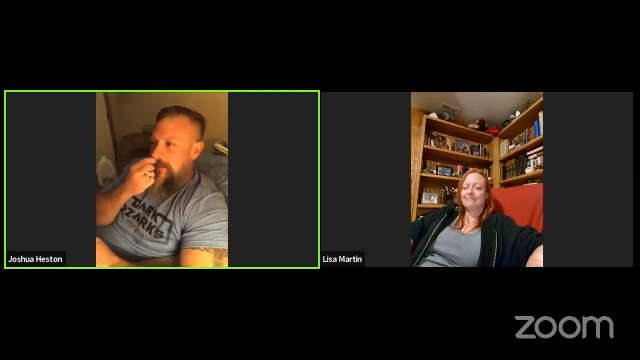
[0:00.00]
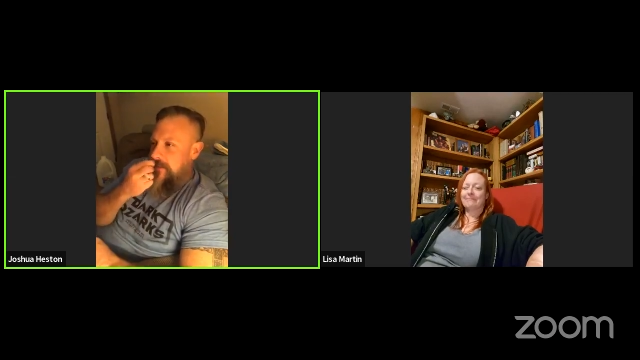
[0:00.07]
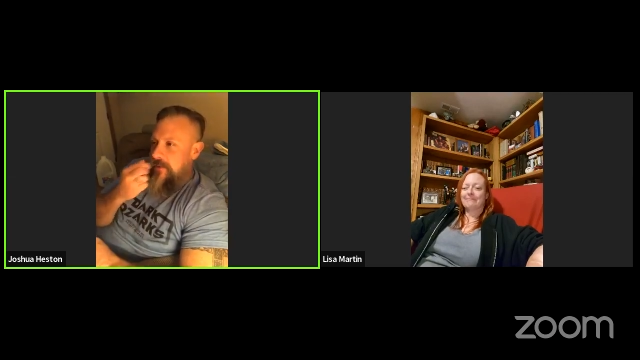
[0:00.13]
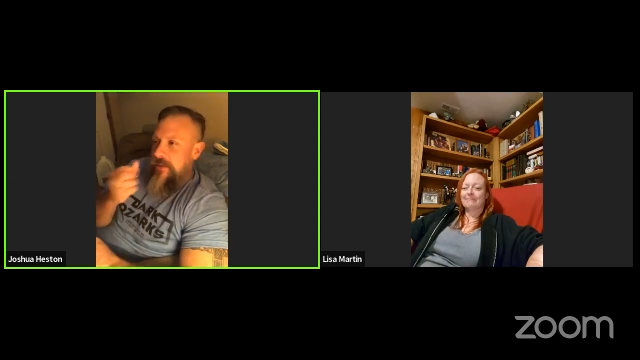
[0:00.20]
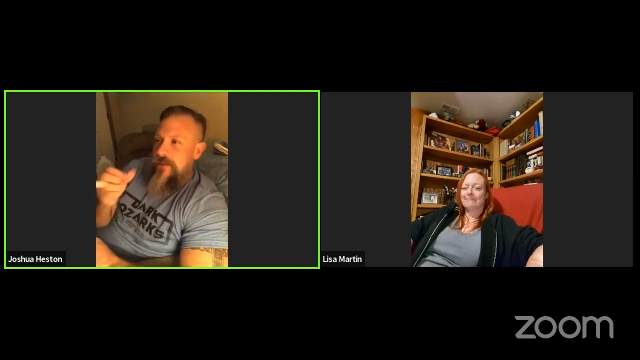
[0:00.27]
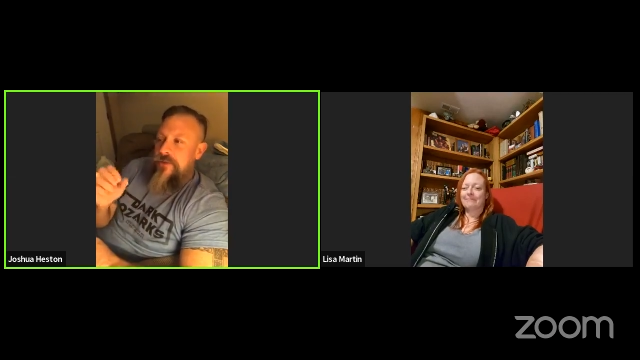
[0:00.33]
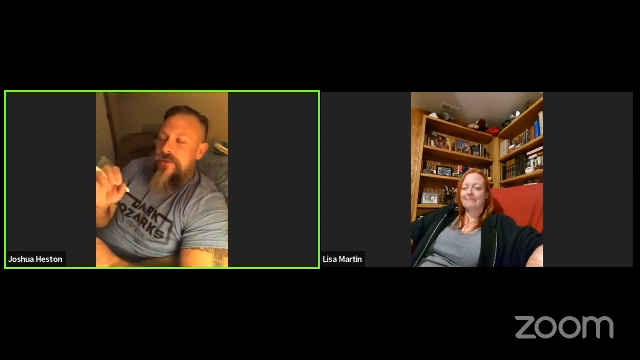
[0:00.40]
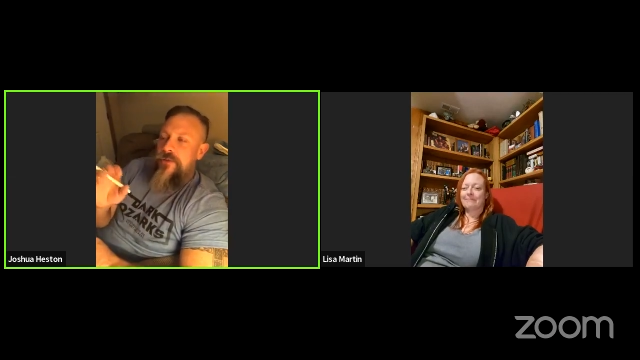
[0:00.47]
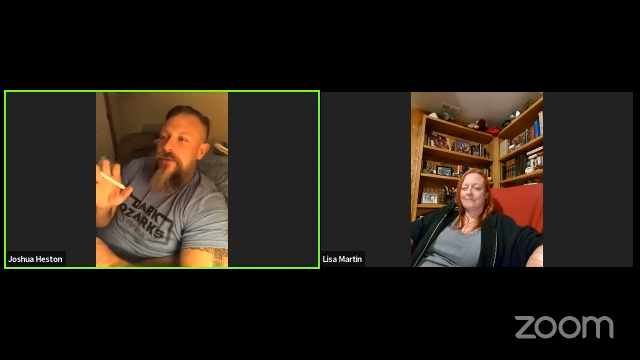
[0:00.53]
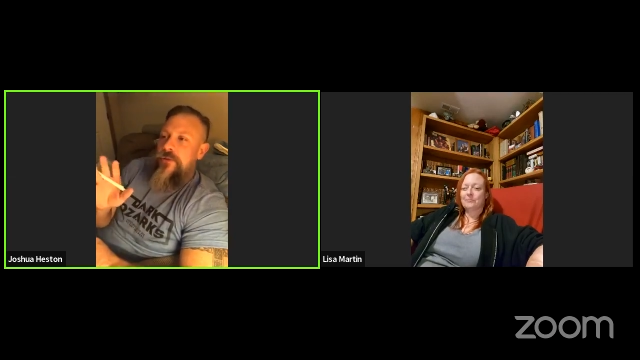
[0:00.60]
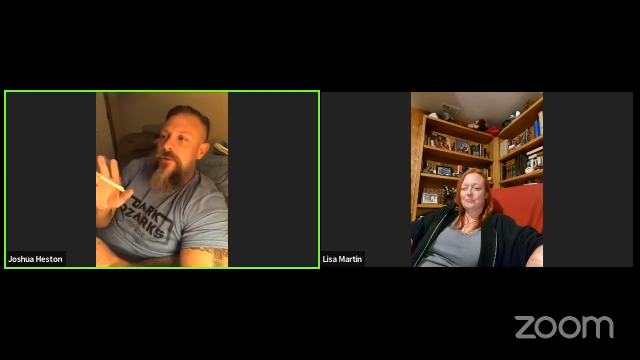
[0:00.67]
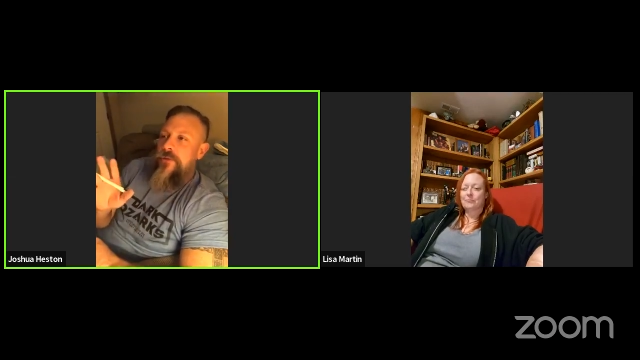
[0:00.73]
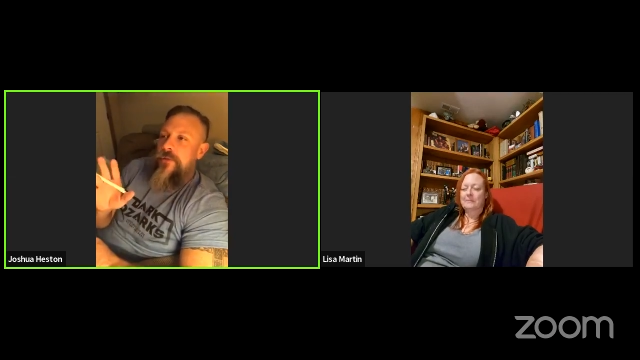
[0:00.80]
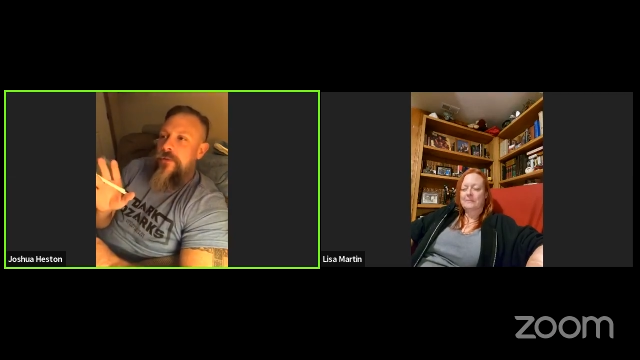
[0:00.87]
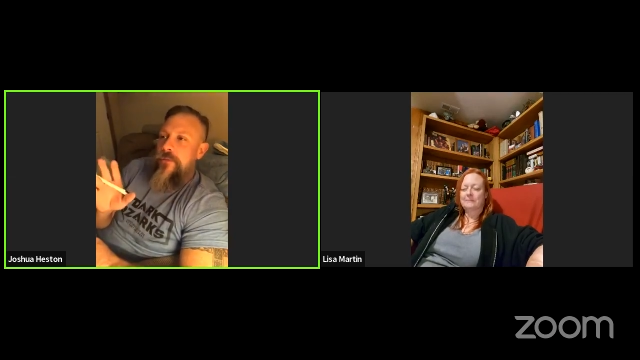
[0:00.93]
learning
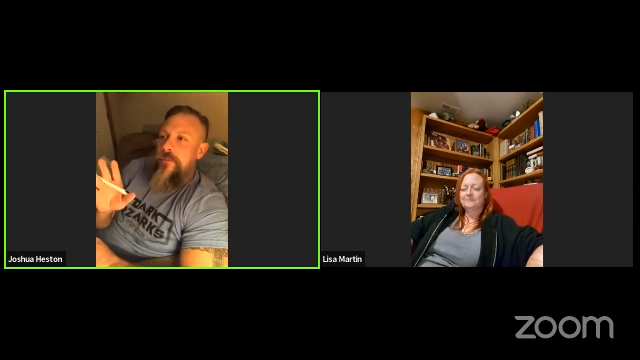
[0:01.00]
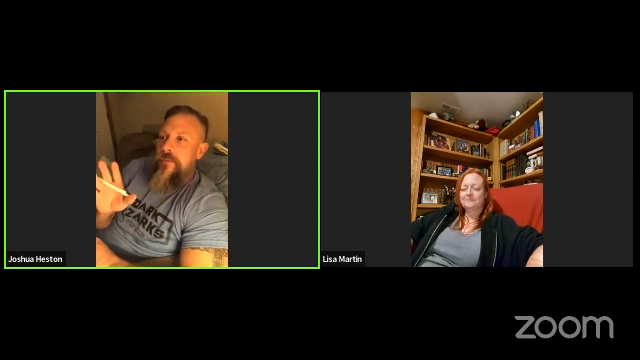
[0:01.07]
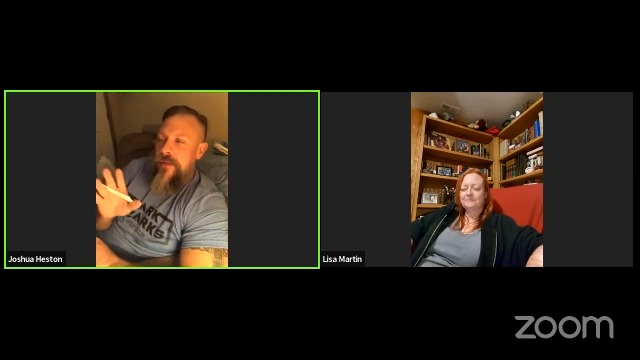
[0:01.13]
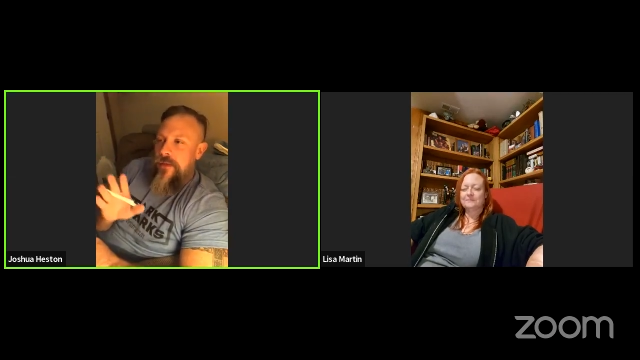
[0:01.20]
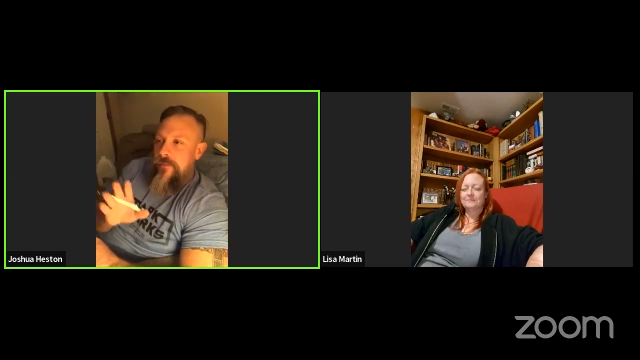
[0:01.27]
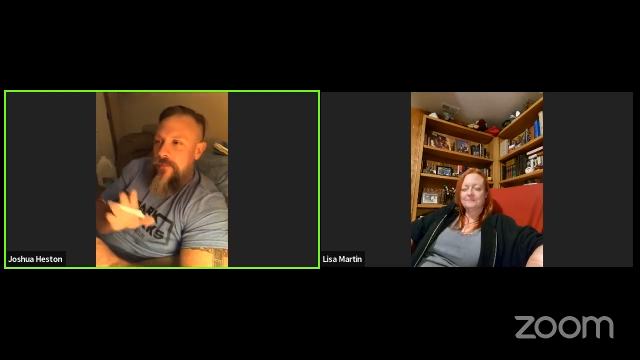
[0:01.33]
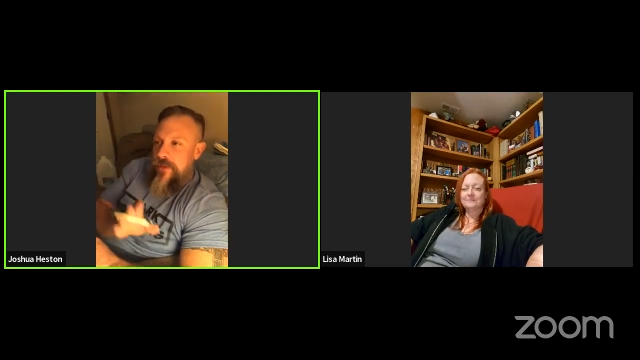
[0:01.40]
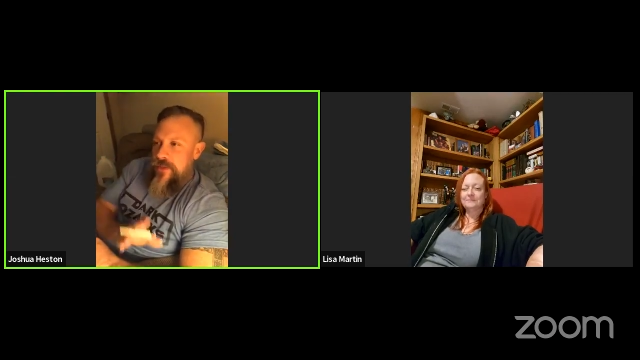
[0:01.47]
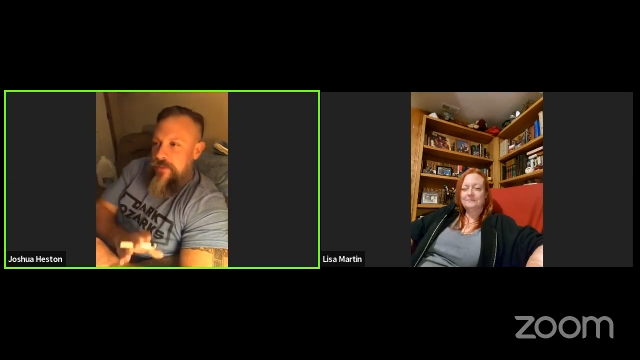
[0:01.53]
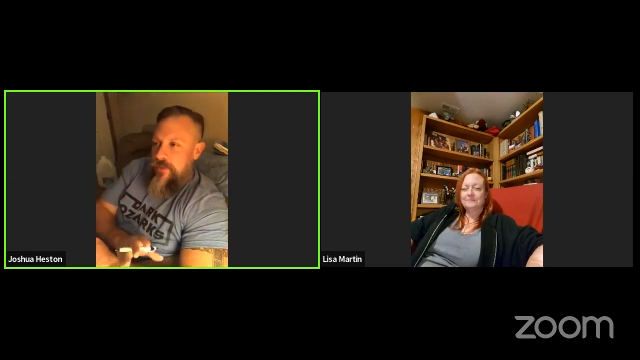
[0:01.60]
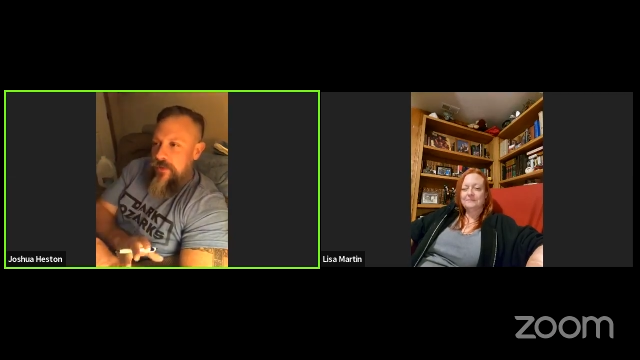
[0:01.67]
to become much